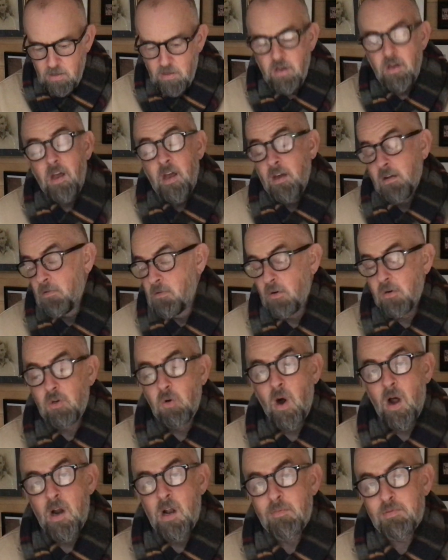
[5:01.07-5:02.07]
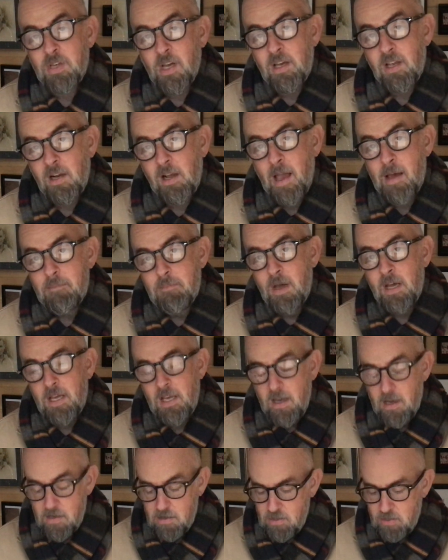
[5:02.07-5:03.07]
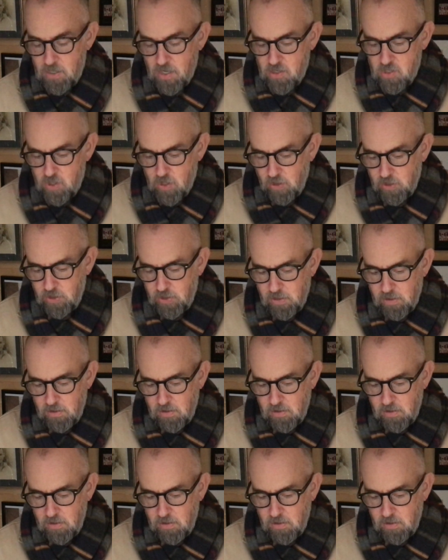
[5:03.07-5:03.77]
Yeah, well, grown-ups ain't going to get me, said Josh.